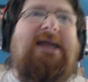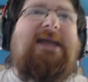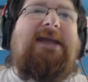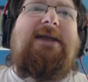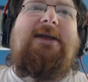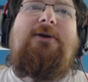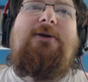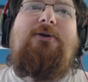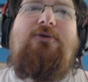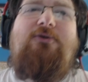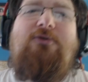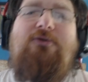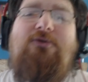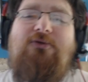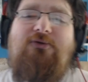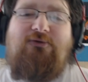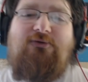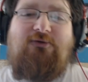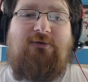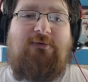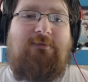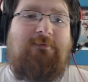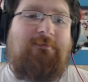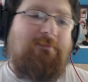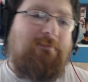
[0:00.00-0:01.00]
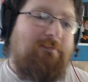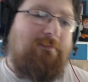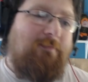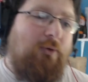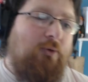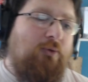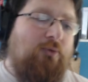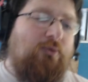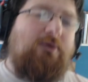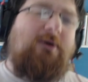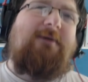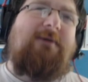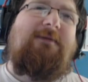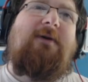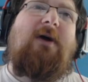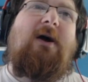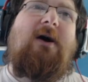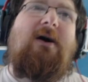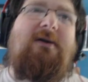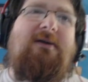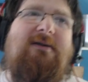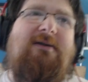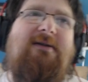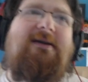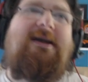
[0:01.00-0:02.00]
huge pool of
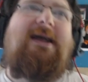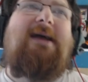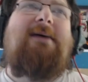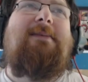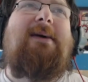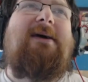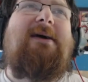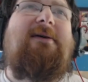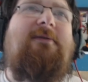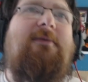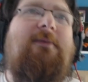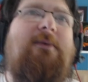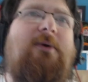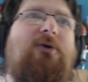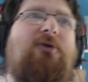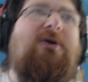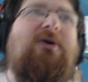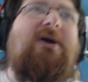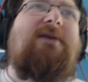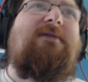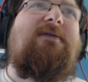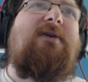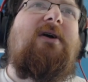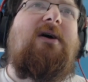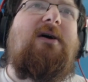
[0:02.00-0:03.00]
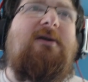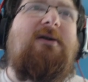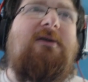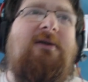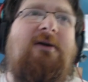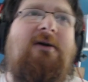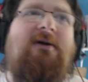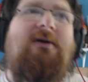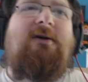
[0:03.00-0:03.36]
cards to get back from your graveyard,